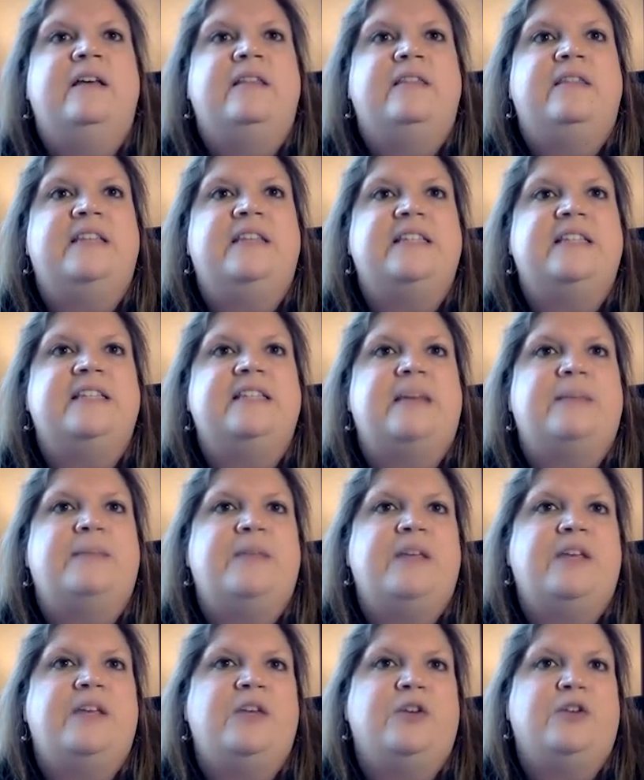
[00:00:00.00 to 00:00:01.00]
This is
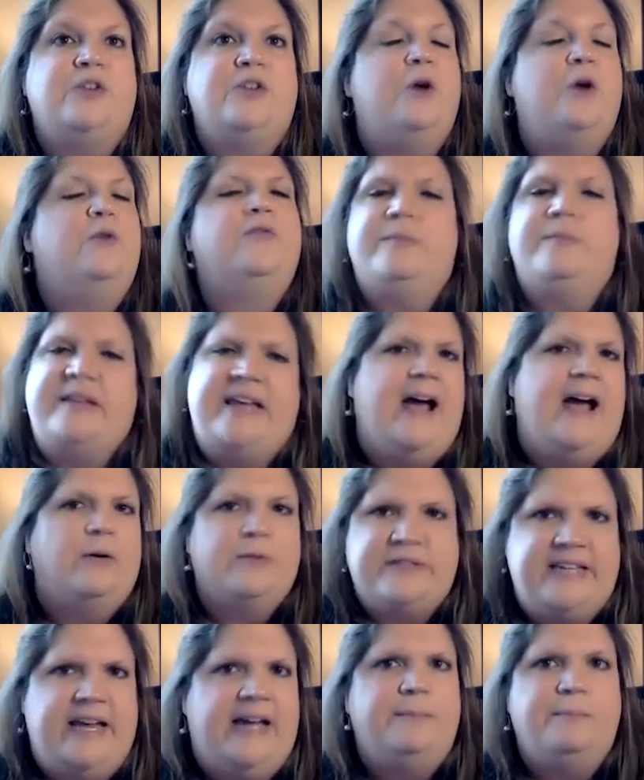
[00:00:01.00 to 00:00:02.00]
something you'll know from the
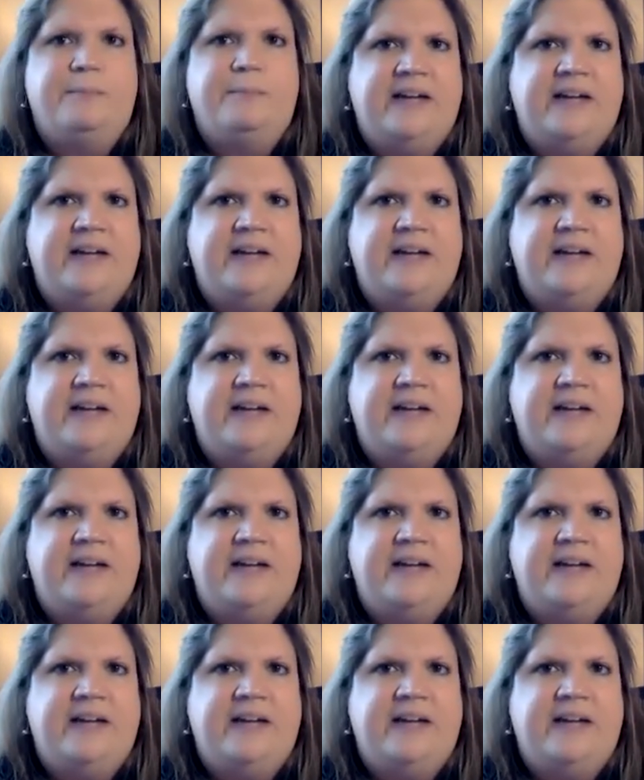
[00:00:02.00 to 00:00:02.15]
outset